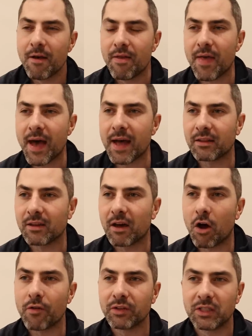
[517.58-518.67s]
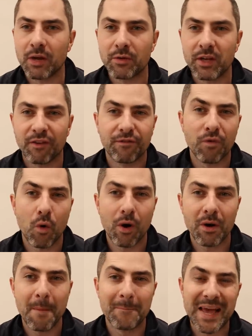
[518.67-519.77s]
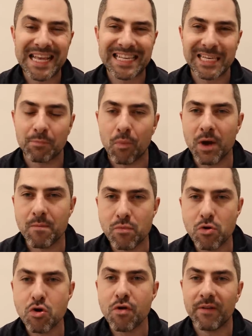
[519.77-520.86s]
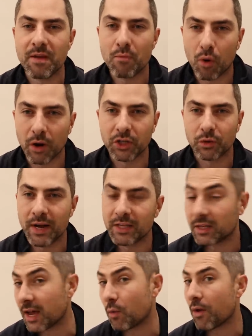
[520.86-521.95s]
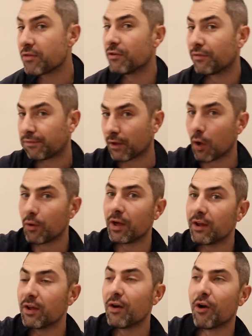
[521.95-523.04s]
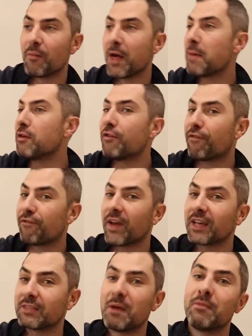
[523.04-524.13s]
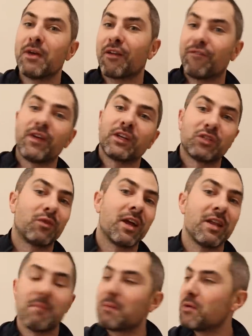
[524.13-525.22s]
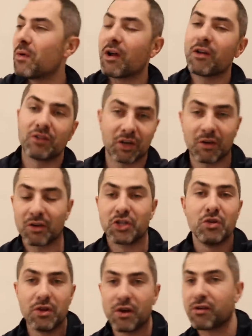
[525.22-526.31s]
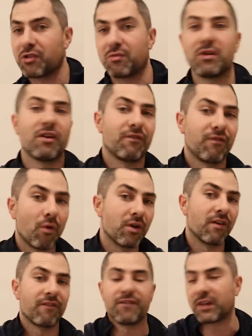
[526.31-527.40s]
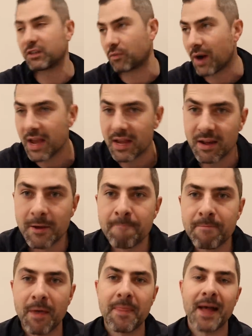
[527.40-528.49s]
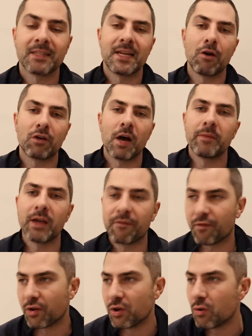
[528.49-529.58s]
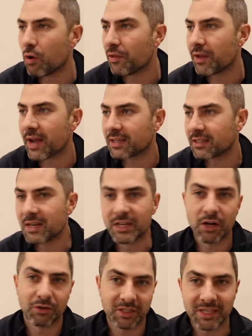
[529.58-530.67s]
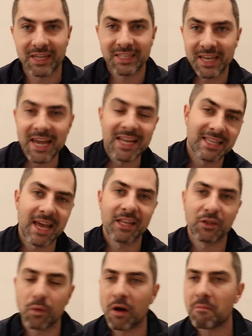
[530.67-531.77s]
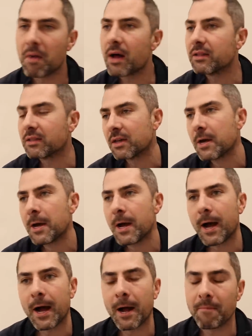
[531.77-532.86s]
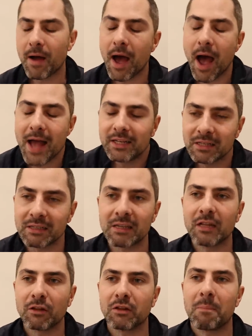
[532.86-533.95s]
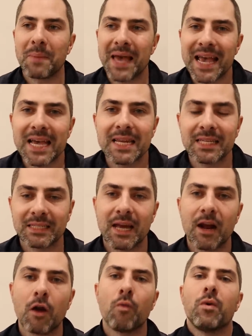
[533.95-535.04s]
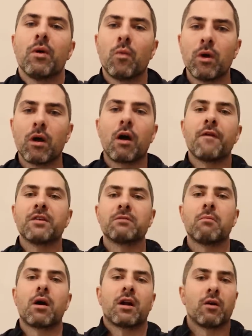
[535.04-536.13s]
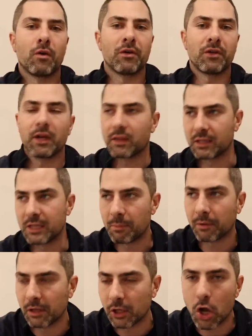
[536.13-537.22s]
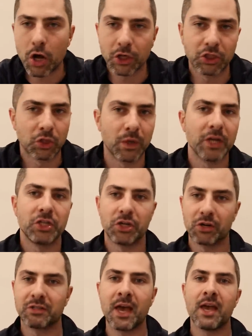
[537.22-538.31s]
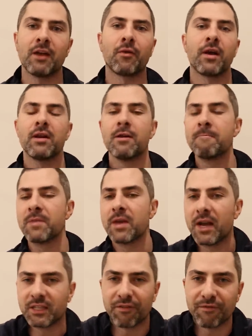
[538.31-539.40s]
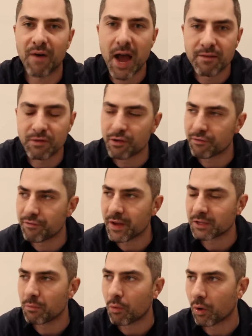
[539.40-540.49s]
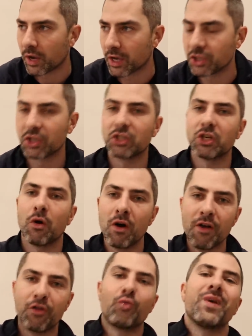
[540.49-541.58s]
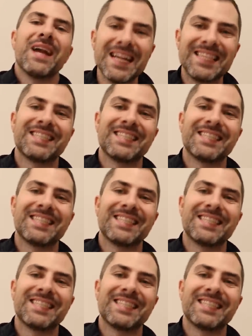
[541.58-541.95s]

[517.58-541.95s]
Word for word: that uh, all of a sudden when you get a 400 basis point move in mortgage rates again whether you floated or maybe you fixed maybe you had a fixed rate maybe you went on to go to two year three year four year fixed rate and that's now coming up for renewal in the next you know six eight ten twelve months um, I just think that the pain is there. We, we, are in this market where like the typically longest duration you're take, right? It's a five year fixed mortgage, and so the rate